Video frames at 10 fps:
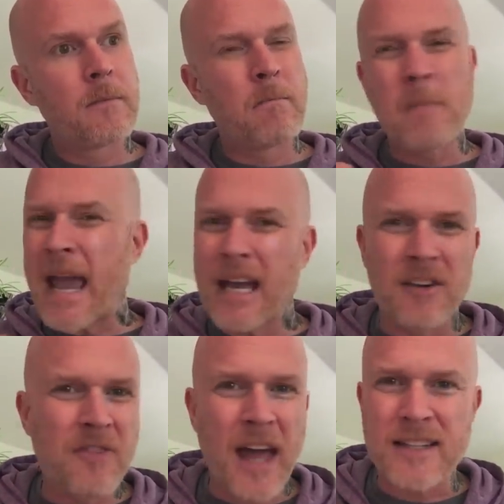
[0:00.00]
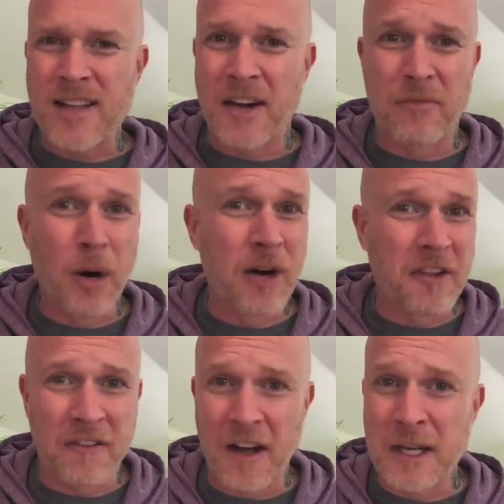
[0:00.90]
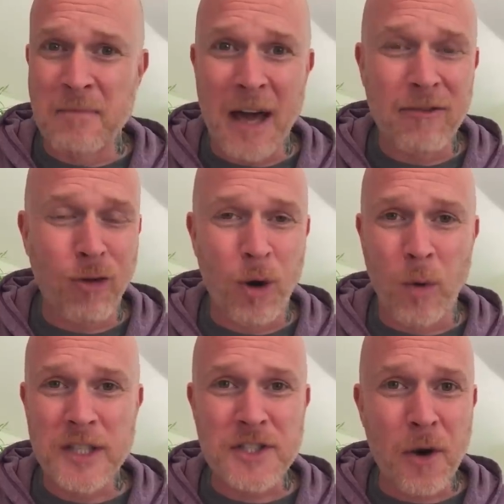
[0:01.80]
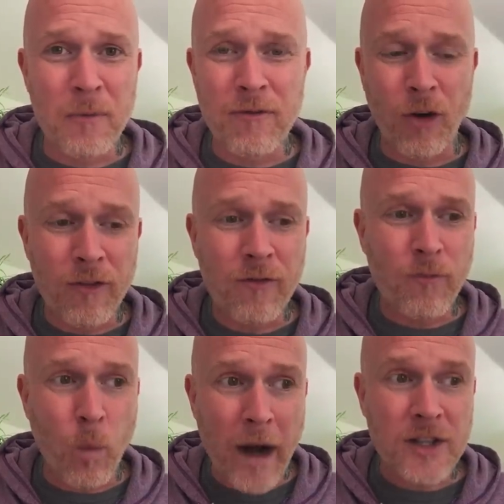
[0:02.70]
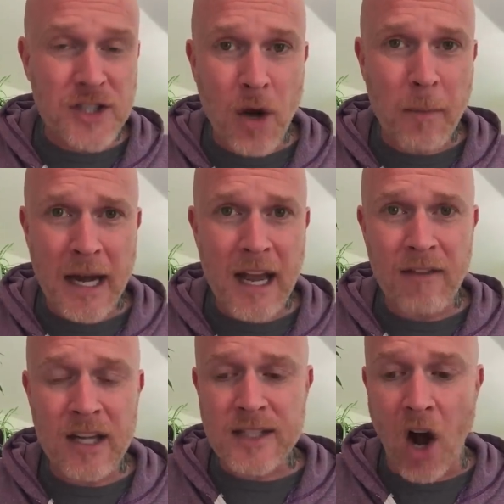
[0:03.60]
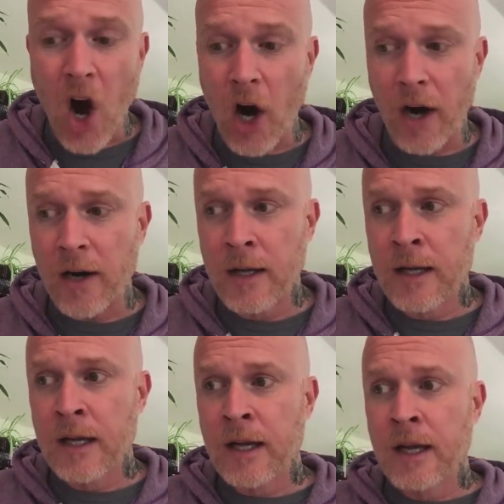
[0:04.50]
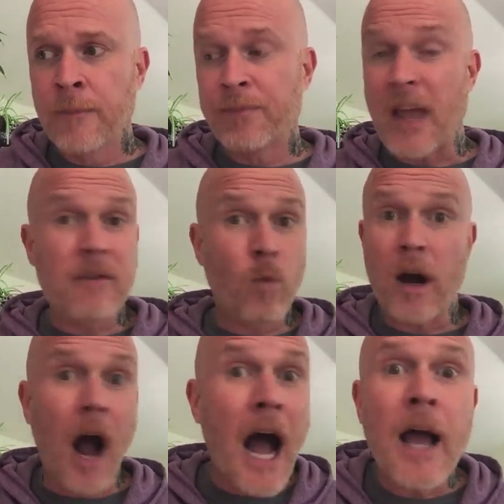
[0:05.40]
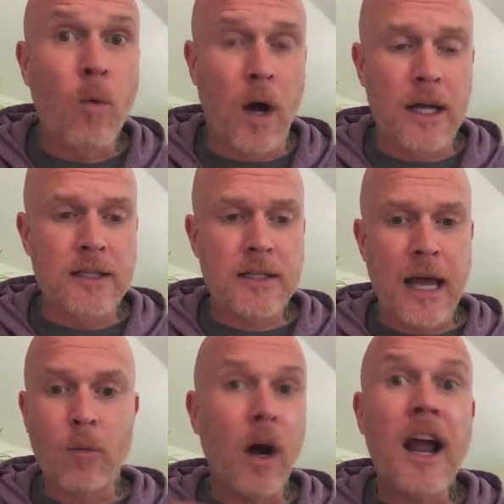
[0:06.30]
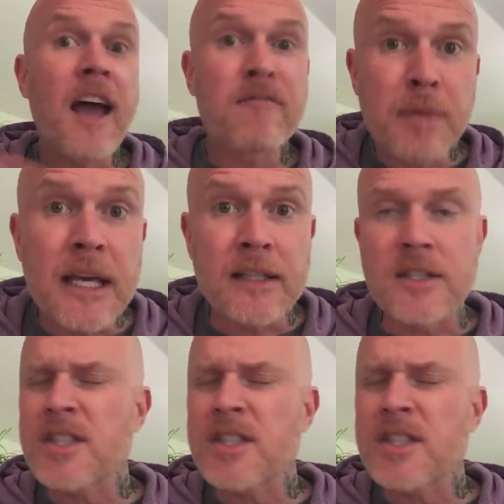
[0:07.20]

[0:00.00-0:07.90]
man, if that is not a perfect fucking metaphor where so for where so many of us are. And where I was, and where I have been